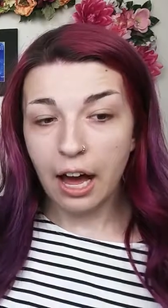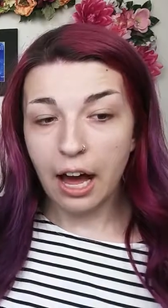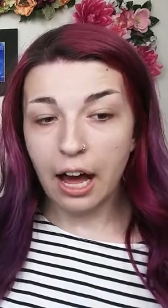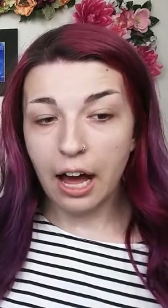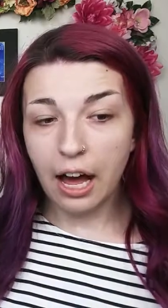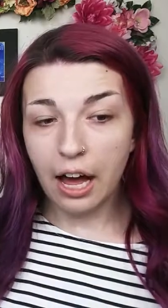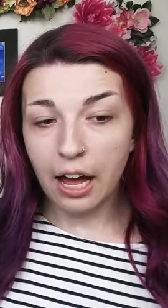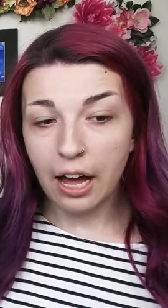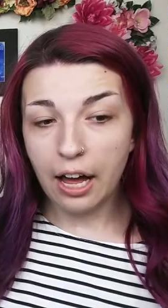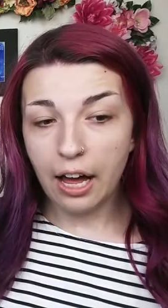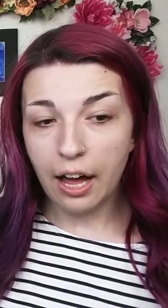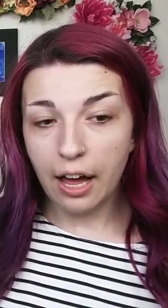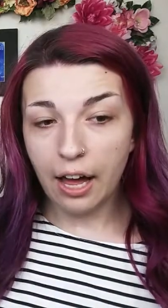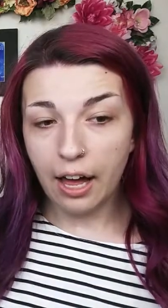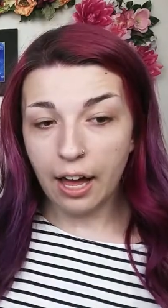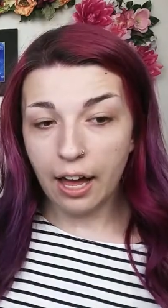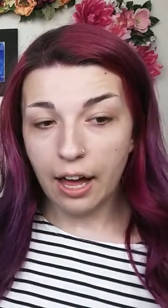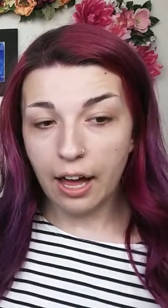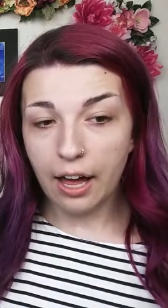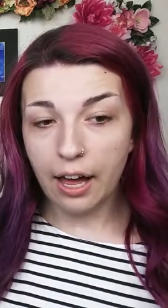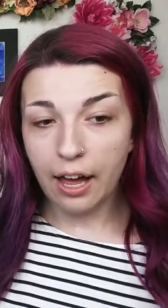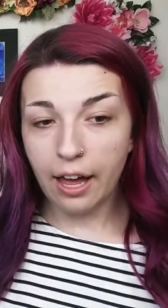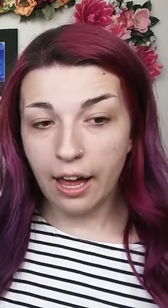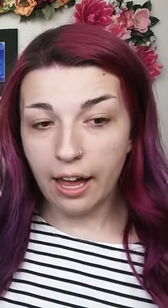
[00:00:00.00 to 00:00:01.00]

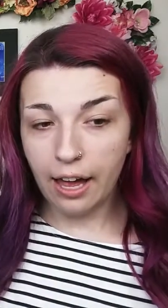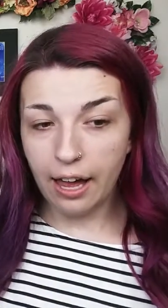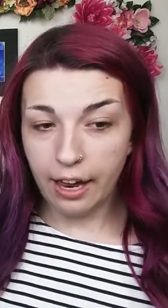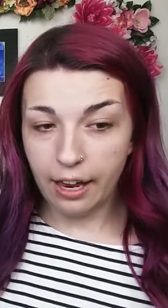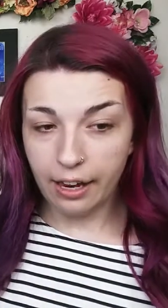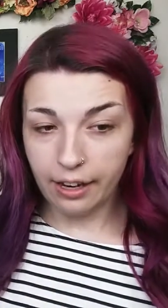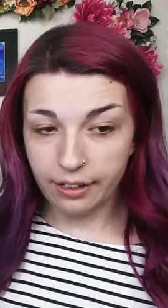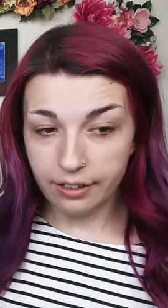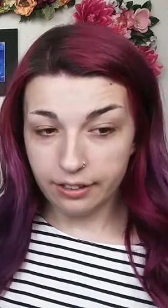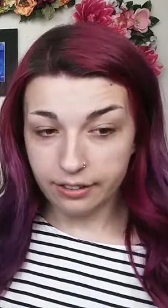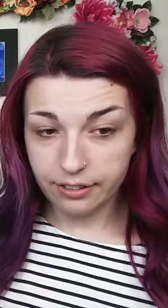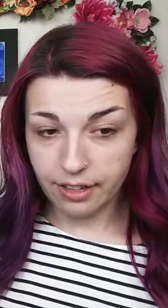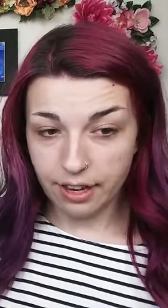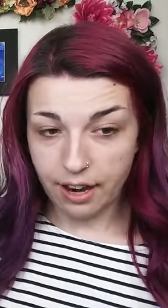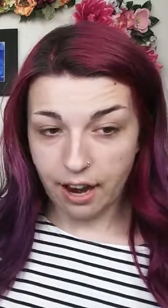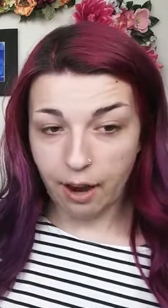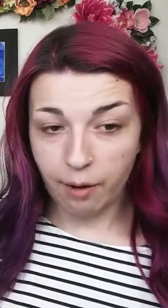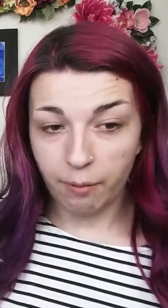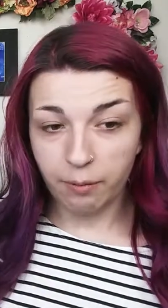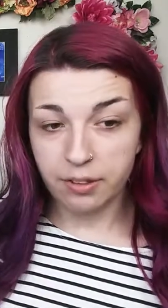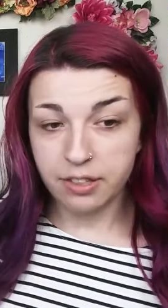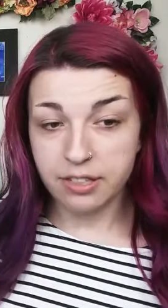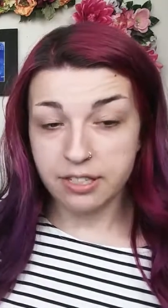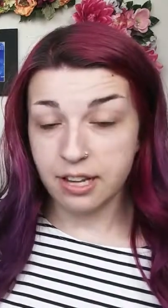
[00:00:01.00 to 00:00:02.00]
and that
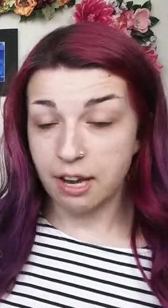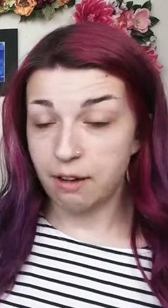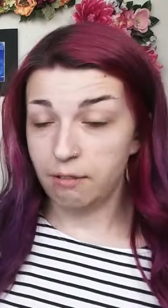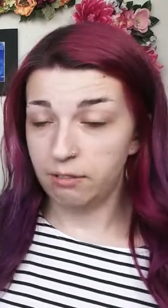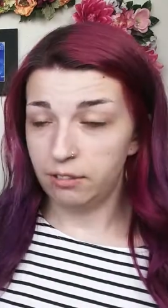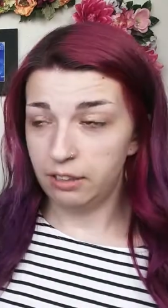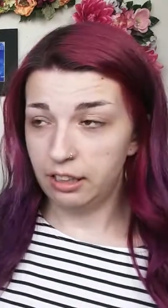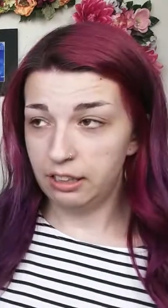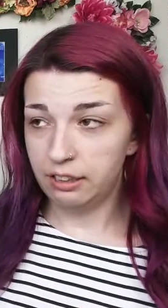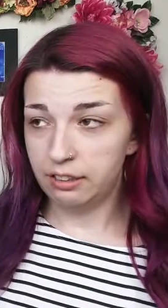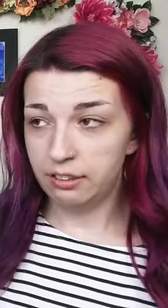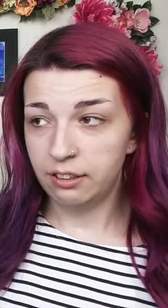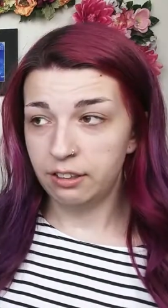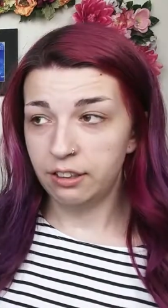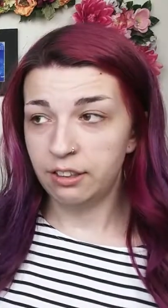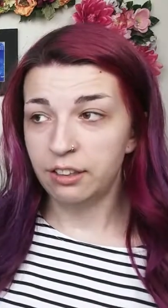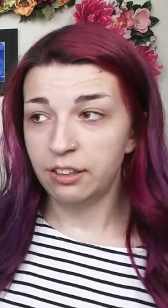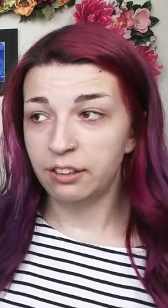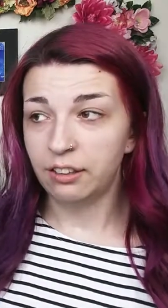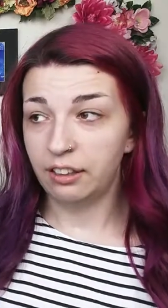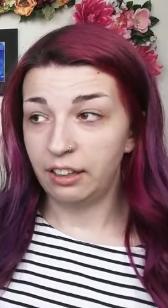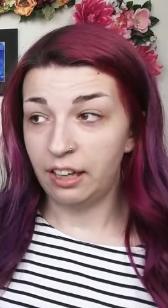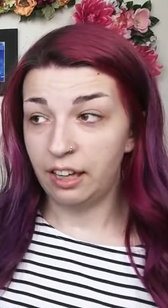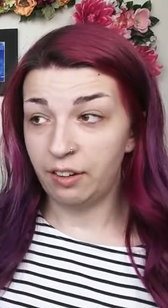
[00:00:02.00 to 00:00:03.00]
I would sound
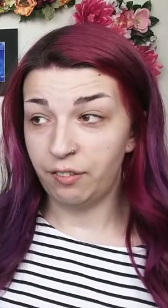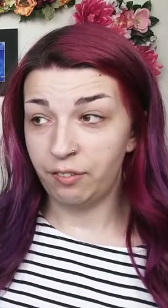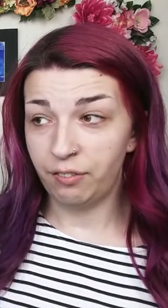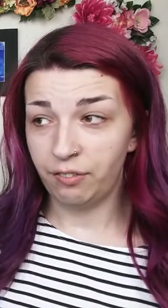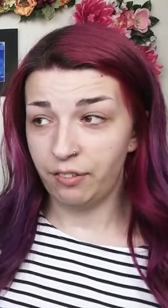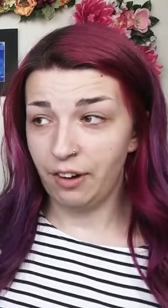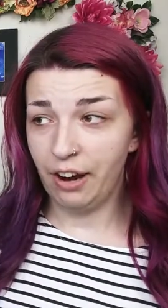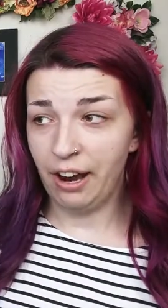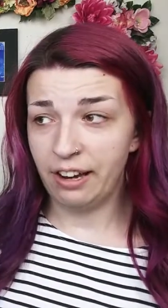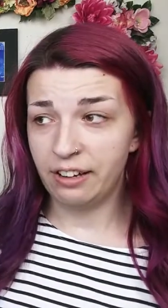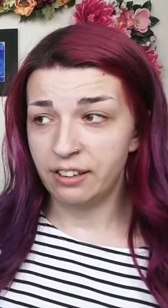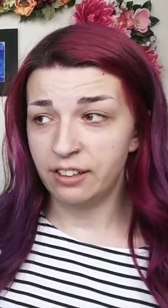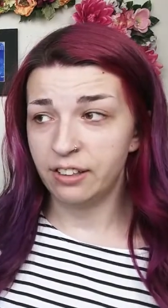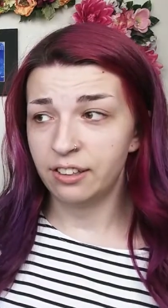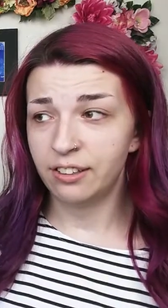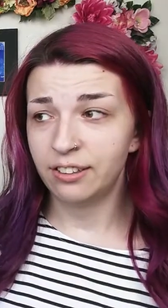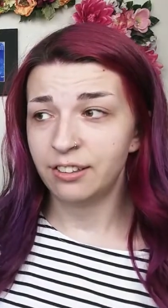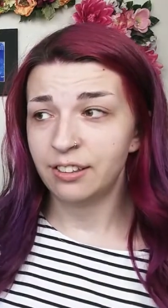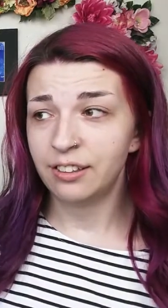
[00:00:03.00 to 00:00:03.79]
like Fred.